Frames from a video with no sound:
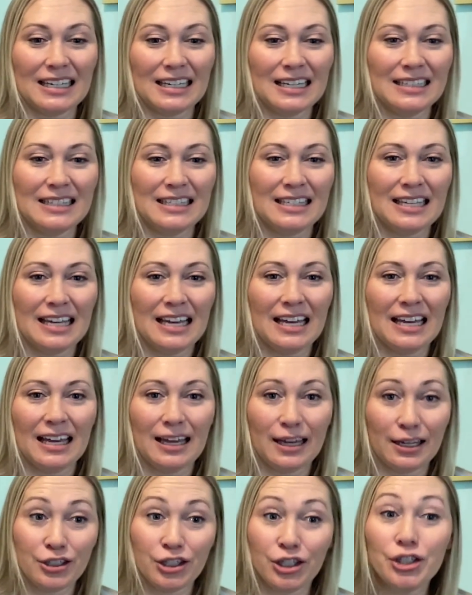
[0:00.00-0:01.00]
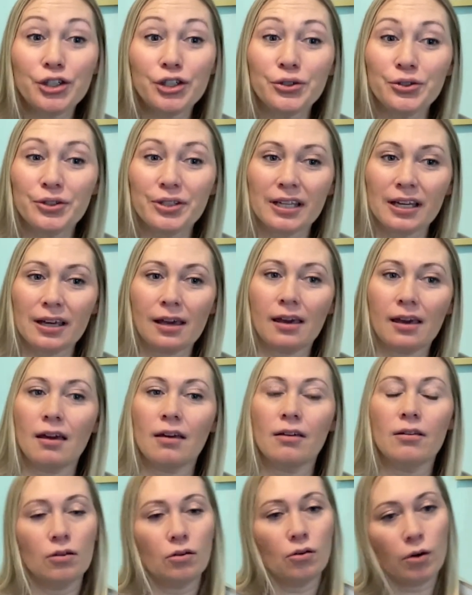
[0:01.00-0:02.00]
It's introducing
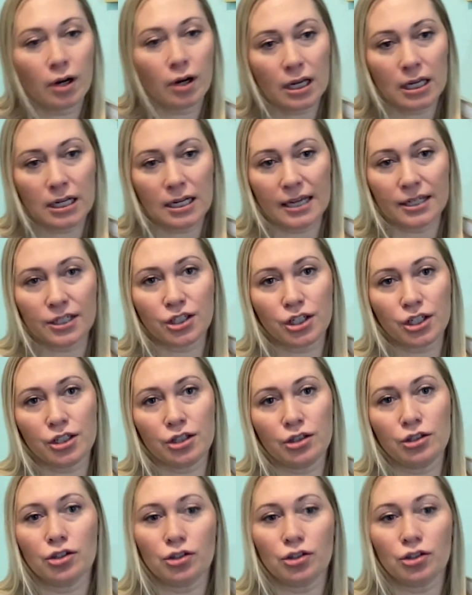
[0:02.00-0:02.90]
your connections